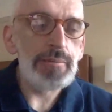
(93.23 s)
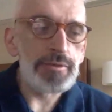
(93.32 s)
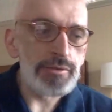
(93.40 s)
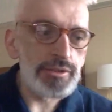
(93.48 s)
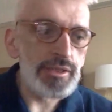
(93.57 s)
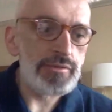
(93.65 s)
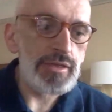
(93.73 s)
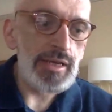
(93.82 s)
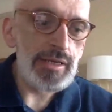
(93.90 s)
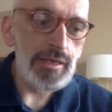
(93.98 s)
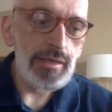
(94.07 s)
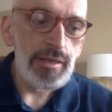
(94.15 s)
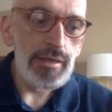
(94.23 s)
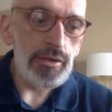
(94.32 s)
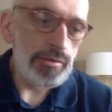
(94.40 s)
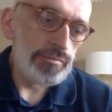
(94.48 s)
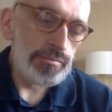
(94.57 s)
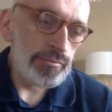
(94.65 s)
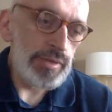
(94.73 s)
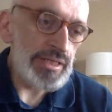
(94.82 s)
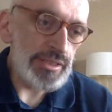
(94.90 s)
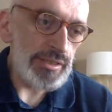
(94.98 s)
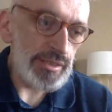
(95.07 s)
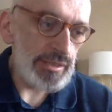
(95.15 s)
if you like, or
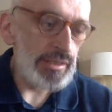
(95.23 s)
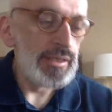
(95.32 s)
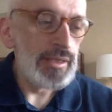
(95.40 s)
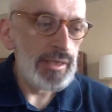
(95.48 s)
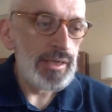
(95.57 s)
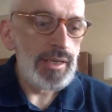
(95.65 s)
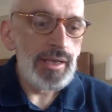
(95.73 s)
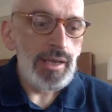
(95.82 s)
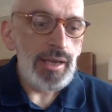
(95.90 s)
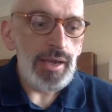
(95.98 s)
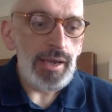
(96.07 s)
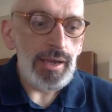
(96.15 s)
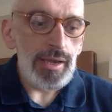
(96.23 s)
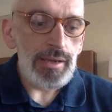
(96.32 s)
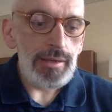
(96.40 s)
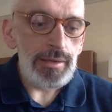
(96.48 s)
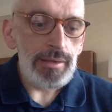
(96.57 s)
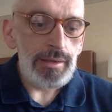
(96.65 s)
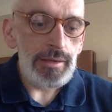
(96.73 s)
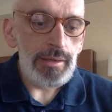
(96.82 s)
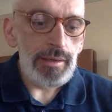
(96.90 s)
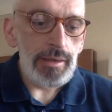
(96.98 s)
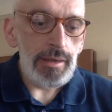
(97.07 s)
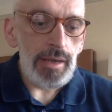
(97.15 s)
regions. And
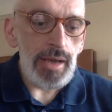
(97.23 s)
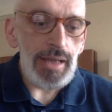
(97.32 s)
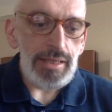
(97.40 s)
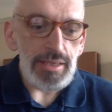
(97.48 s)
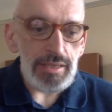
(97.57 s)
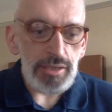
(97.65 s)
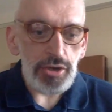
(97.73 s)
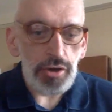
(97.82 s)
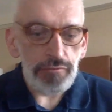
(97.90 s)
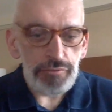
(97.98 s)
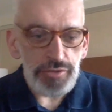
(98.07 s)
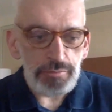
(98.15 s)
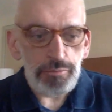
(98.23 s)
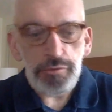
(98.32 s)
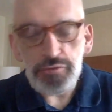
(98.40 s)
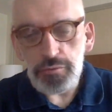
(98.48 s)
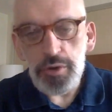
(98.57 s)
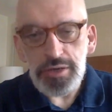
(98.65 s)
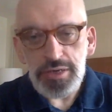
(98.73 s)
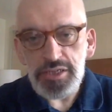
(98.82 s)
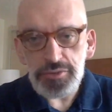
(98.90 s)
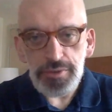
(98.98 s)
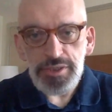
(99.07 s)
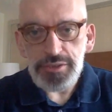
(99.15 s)
the conference
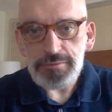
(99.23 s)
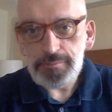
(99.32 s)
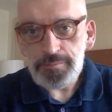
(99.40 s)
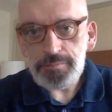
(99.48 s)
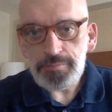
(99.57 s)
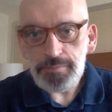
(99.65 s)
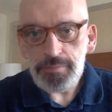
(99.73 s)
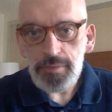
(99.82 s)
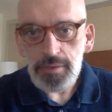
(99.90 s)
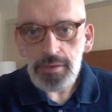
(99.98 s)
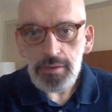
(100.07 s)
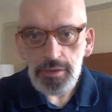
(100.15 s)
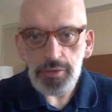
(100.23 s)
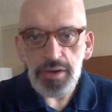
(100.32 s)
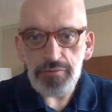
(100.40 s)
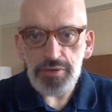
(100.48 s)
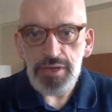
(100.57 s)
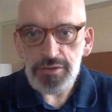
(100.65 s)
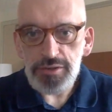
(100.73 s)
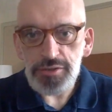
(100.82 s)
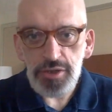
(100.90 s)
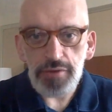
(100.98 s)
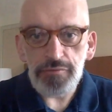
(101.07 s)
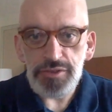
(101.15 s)
moved around each region, every year. So the
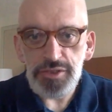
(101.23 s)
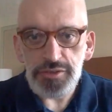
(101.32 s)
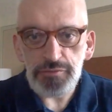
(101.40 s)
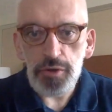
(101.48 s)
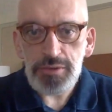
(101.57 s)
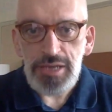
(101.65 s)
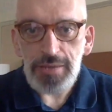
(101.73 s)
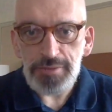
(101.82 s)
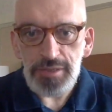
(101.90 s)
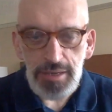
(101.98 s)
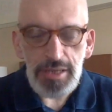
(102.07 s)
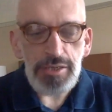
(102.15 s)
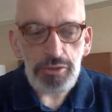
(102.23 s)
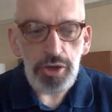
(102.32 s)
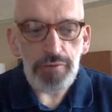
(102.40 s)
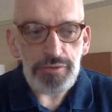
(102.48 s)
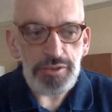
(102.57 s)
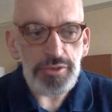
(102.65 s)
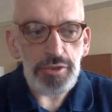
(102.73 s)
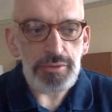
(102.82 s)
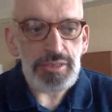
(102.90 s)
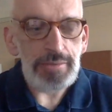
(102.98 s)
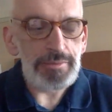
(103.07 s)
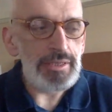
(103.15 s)
conferences have always happened. The annual conferences always
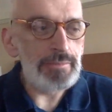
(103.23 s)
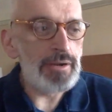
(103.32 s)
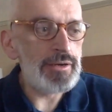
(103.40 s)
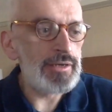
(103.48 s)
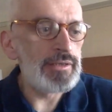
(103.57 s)
happened in America.